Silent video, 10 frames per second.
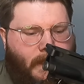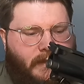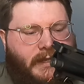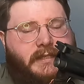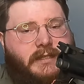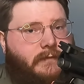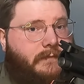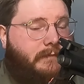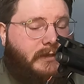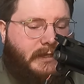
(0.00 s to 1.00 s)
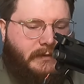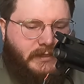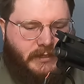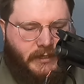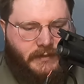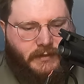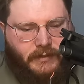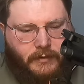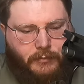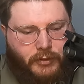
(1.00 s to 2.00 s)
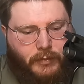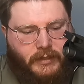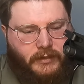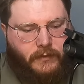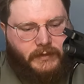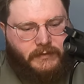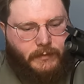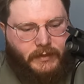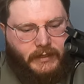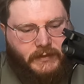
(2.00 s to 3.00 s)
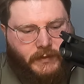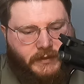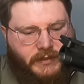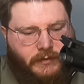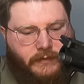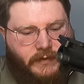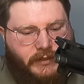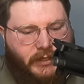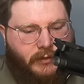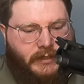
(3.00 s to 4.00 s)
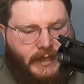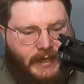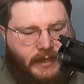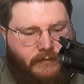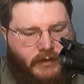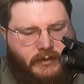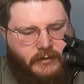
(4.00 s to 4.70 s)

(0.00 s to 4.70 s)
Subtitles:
That's the downside, probably on this replica as well. So if you don't have